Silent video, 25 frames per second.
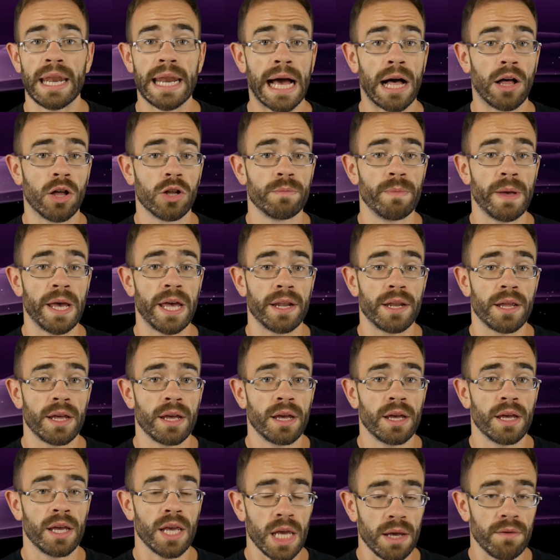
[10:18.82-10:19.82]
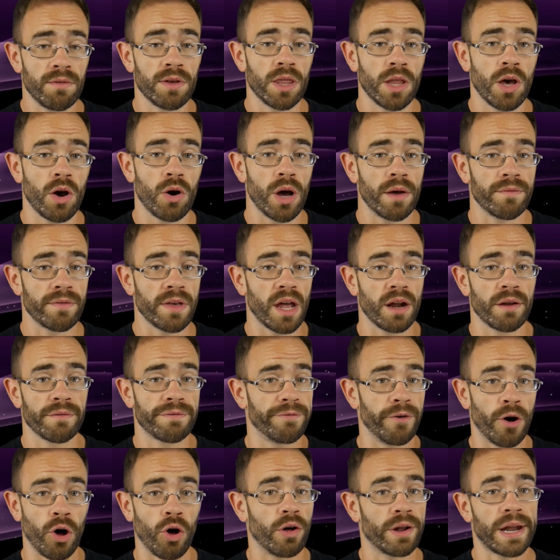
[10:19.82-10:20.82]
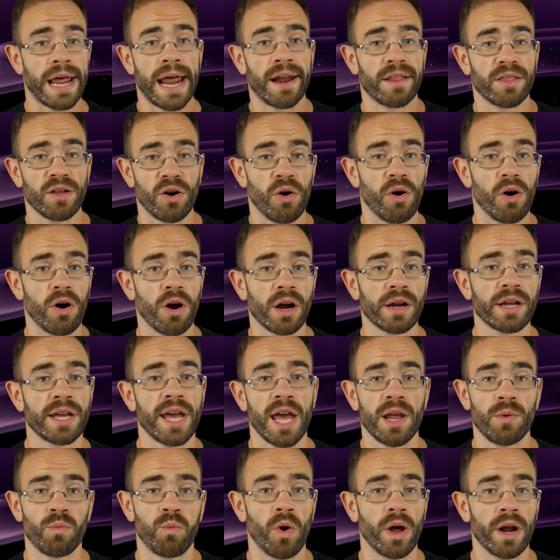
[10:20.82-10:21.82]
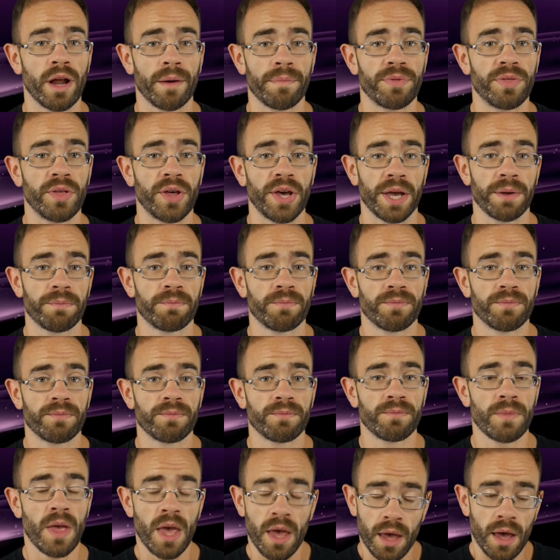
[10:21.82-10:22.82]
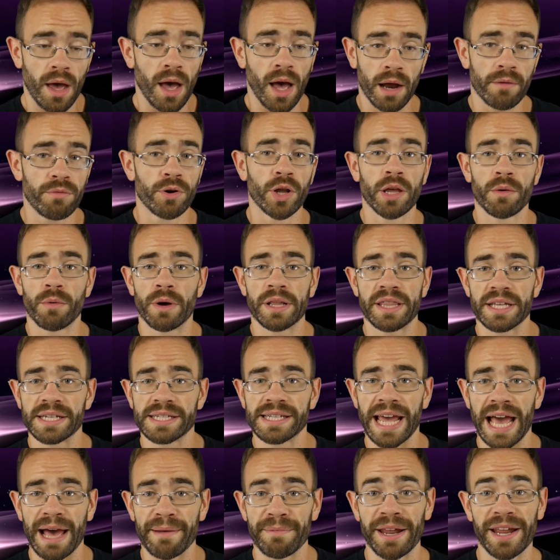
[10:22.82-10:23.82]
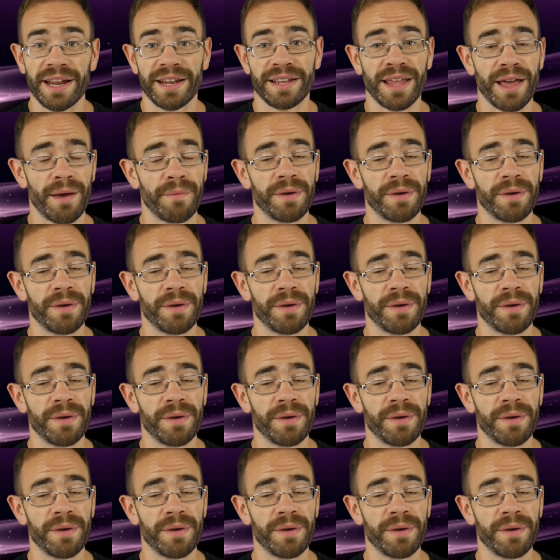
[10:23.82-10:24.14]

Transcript: And I'll admit, even though I've kind of fallen out of the whole arcade one-up thing, I really want this cabinet.